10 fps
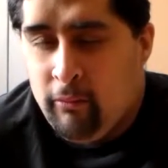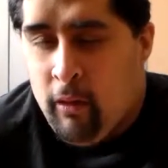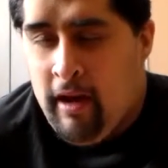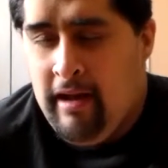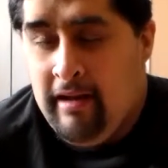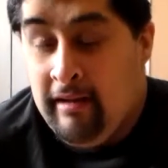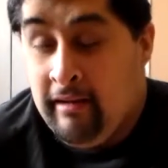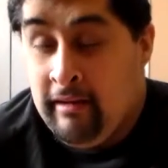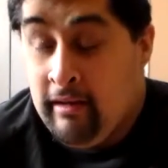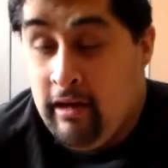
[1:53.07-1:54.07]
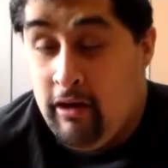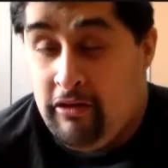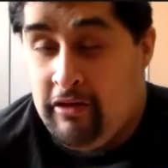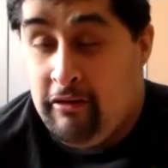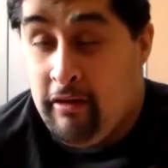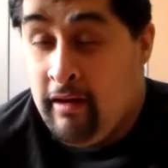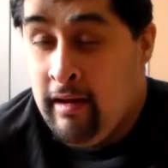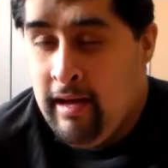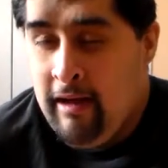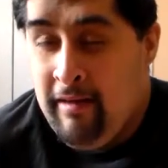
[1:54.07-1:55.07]
What? Oh,
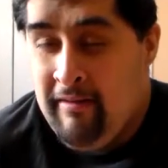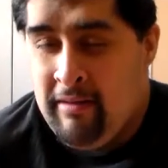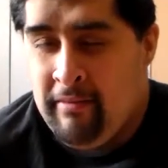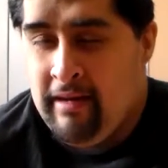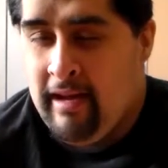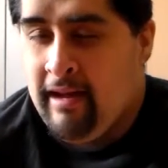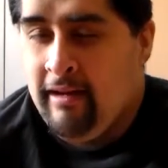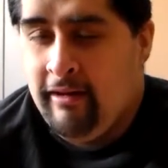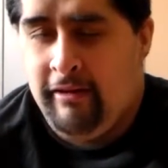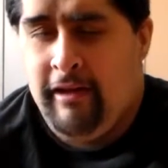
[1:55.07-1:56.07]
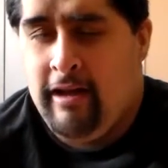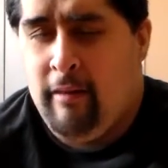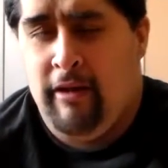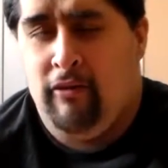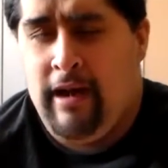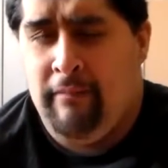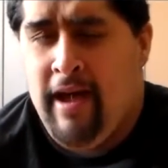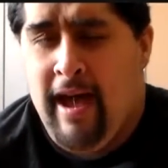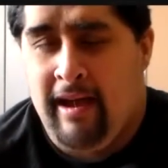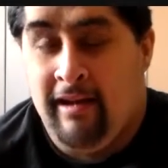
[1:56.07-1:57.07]
dude, I don't have any money. Hold on, I'll be right
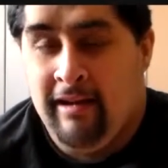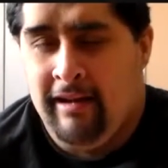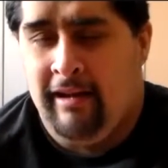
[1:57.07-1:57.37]
back.